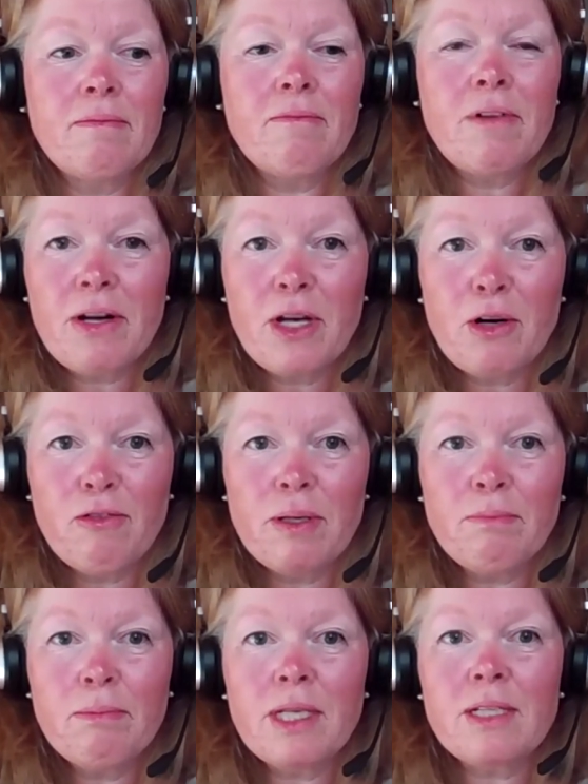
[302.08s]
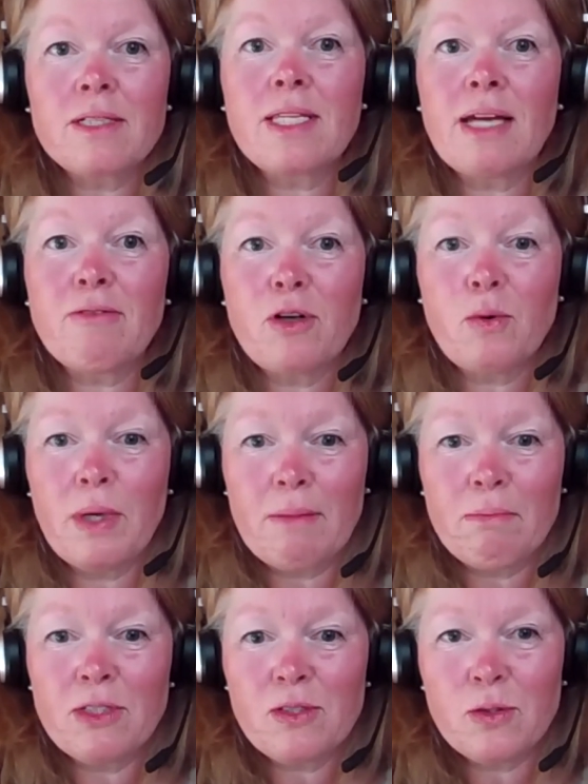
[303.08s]
very often because they've got
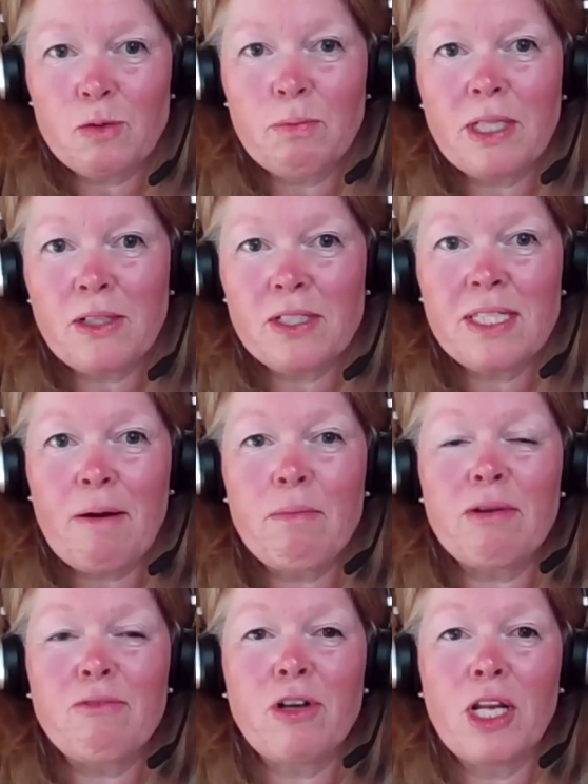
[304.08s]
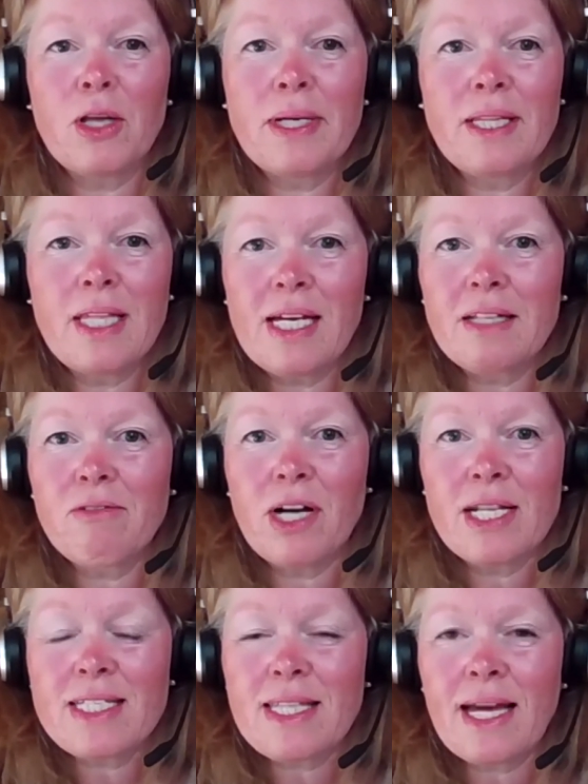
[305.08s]
weak muscles, because they've been following the
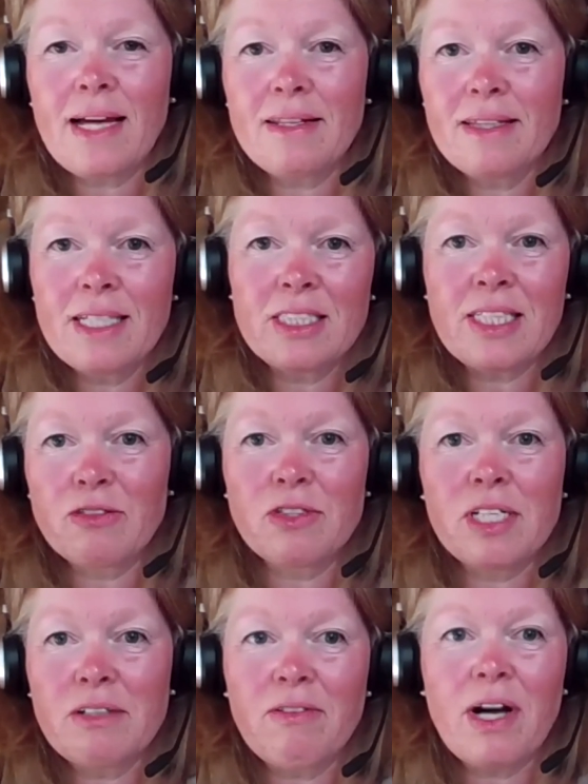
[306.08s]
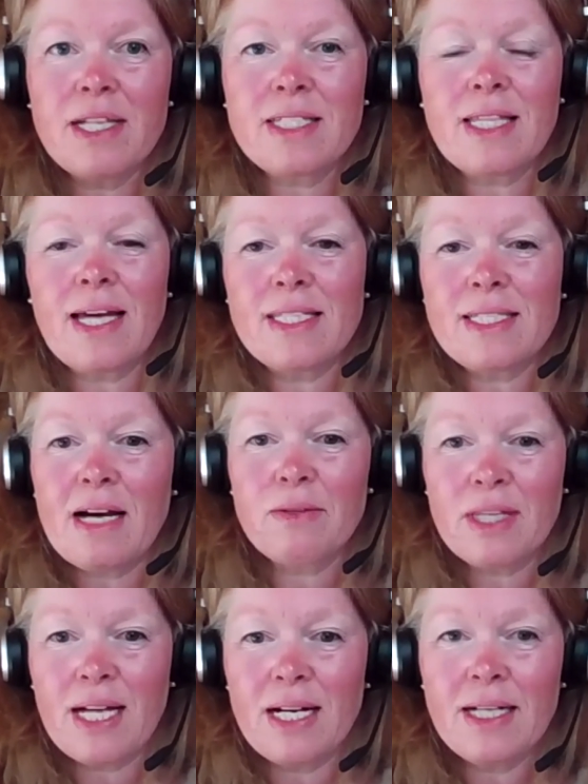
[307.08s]
general advice that is out
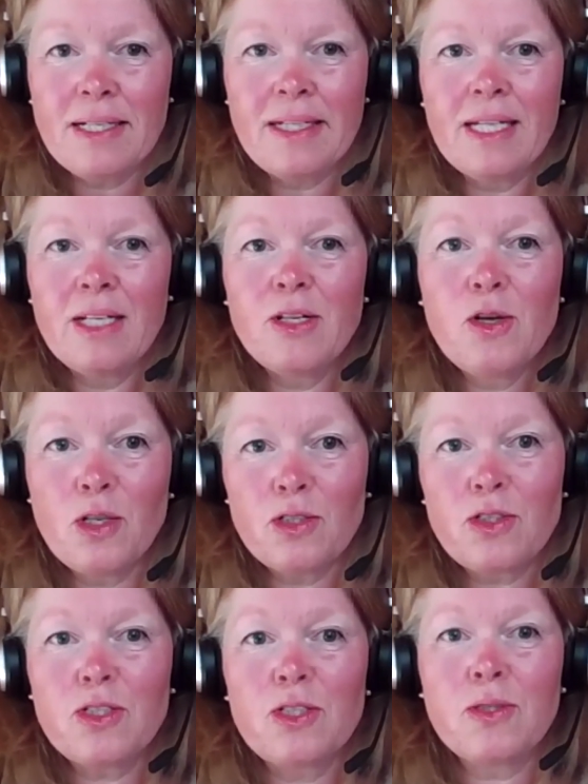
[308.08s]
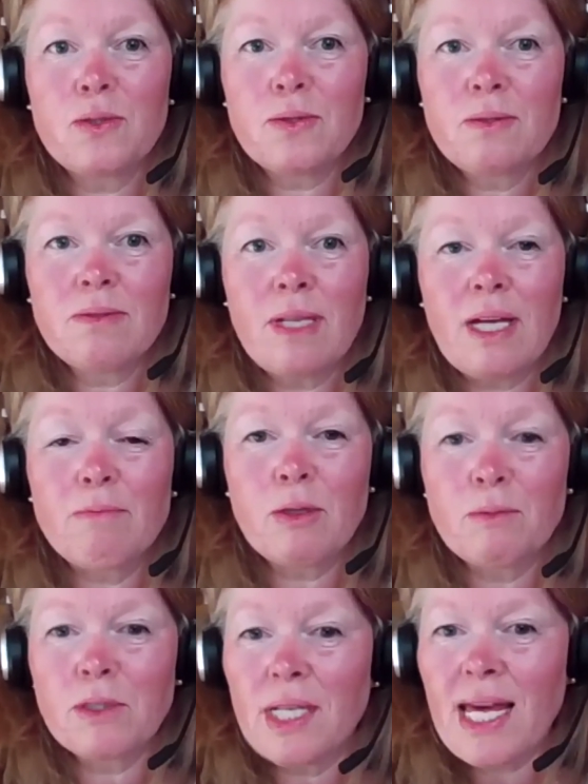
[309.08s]
there not to do
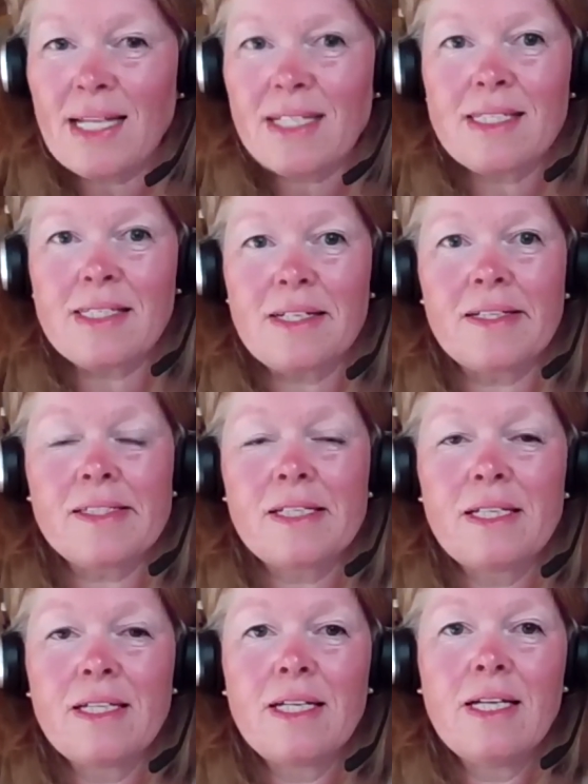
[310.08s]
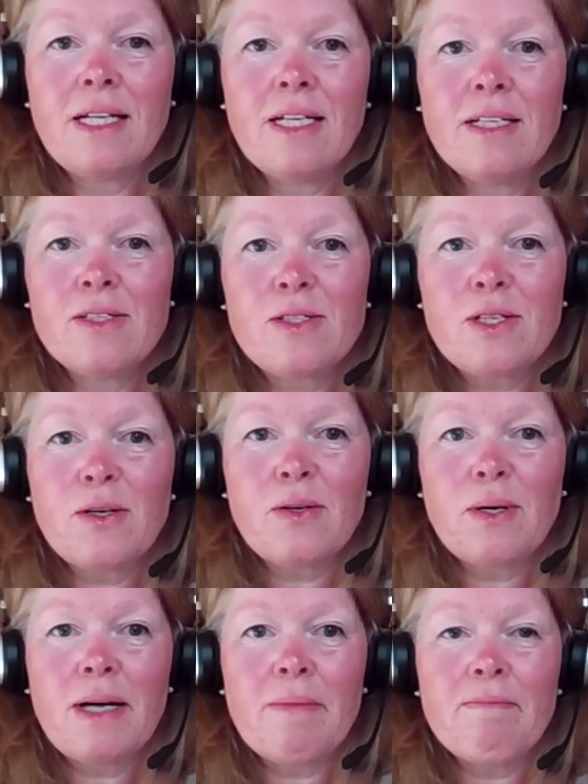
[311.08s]
abdominal exercise.
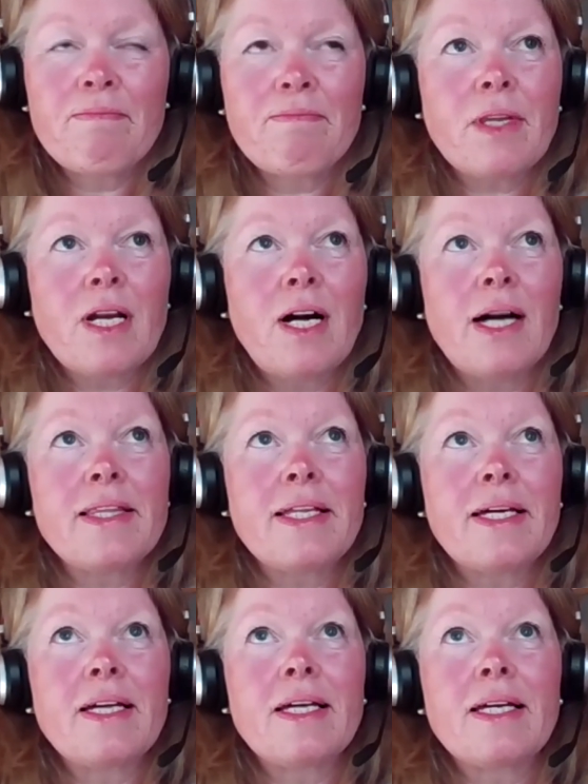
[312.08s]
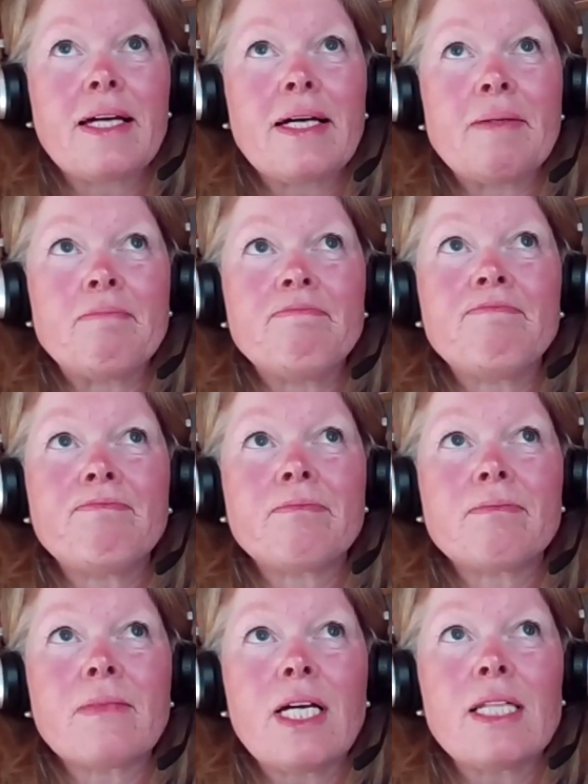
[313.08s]
So I think
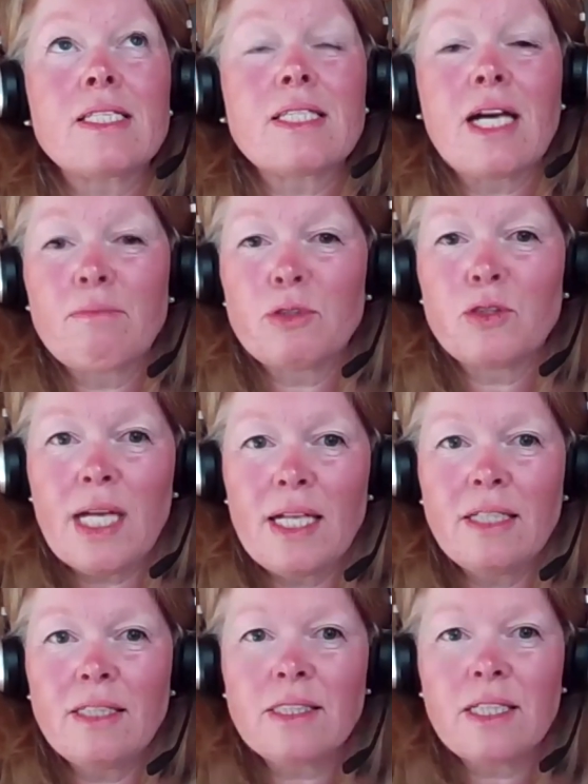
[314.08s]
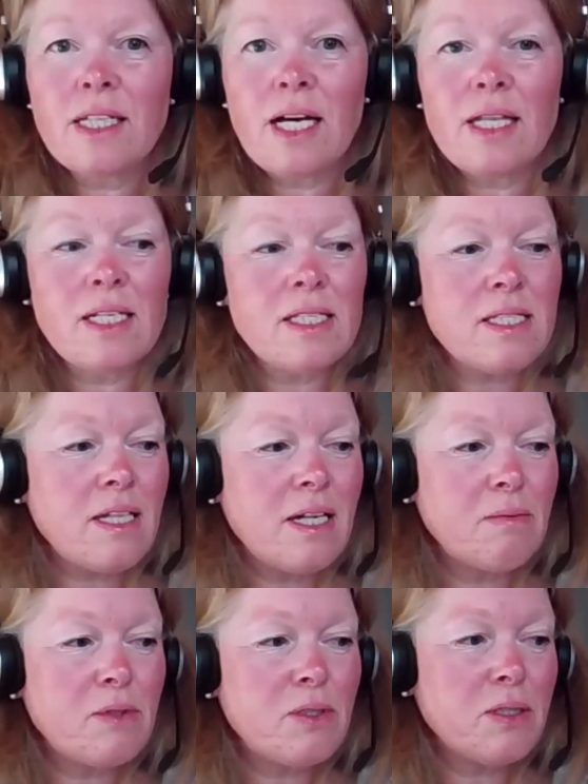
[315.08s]
it's time to change, and it's
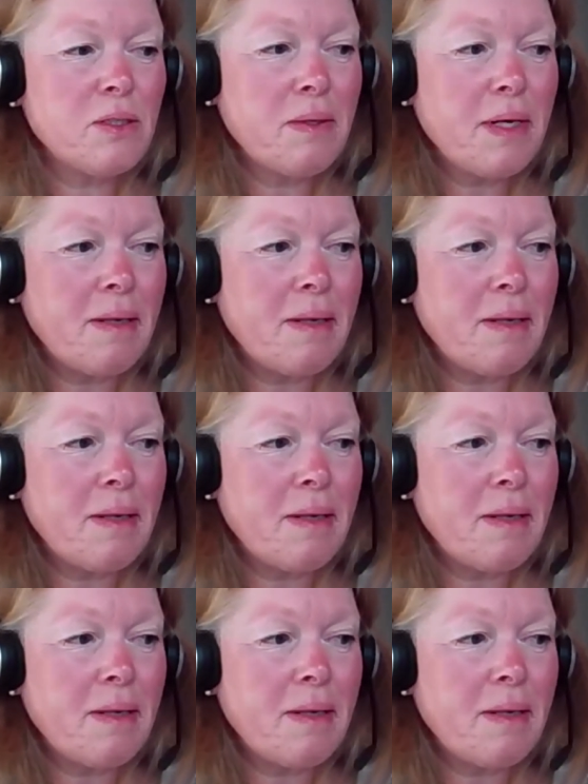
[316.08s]
time to